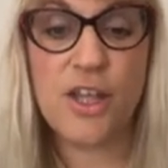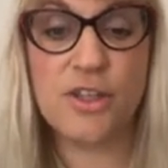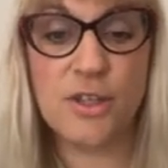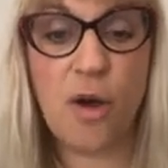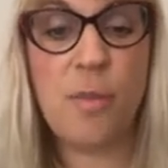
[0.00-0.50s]

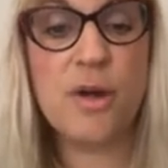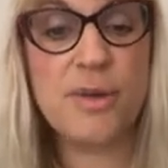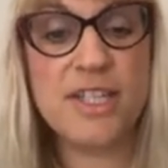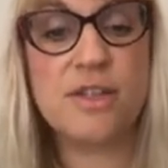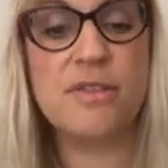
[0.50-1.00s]
the normal
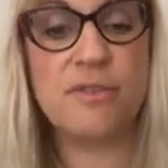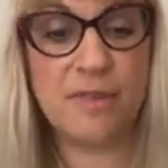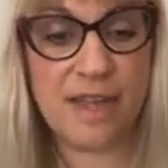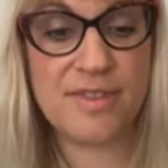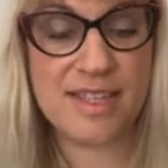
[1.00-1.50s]
reach of the
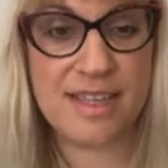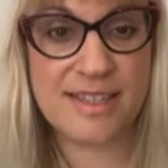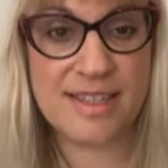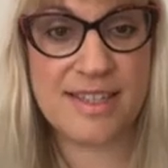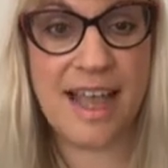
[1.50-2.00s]
five
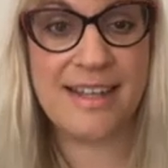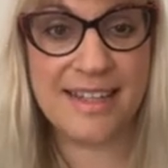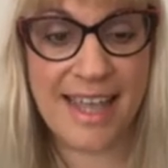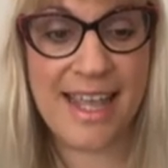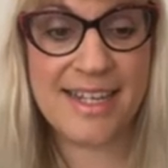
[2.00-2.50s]
senses
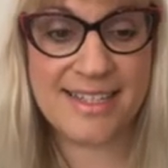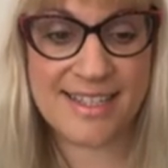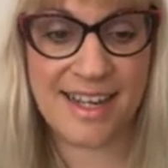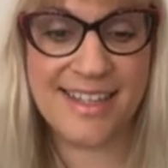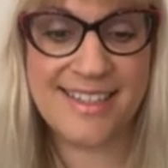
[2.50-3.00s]
and gain
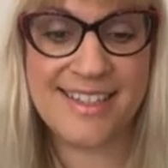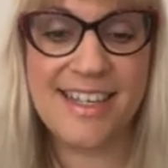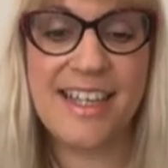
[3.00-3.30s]
insight